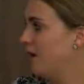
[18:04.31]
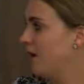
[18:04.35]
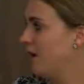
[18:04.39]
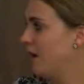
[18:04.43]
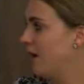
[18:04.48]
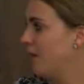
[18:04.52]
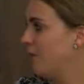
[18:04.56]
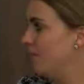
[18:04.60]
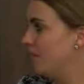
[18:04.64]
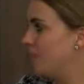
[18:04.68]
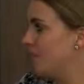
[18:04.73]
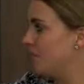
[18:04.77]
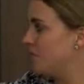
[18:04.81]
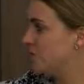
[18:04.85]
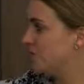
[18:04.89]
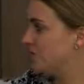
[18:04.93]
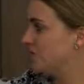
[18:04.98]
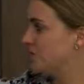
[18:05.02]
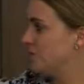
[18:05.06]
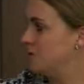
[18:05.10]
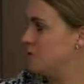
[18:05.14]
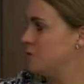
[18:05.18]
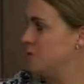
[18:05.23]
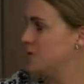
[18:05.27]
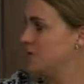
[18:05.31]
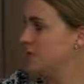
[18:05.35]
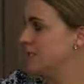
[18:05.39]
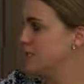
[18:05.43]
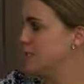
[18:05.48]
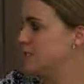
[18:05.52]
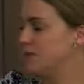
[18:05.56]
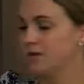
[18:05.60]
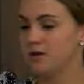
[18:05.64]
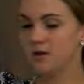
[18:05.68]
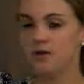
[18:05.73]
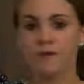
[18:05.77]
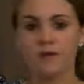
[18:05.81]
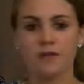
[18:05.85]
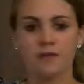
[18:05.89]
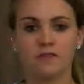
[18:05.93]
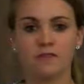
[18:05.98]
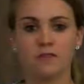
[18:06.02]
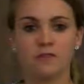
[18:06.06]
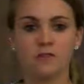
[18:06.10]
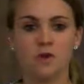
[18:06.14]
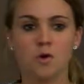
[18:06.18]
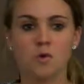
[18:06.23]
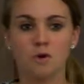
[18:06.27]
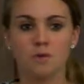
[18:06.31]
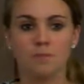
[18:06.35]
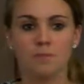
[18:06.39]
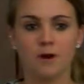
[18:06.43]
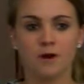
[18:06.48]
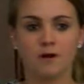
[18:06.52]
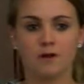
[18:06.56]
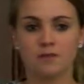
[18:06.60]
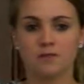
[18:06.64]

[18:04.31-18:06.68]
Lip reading: And I just usually stood on like the lower part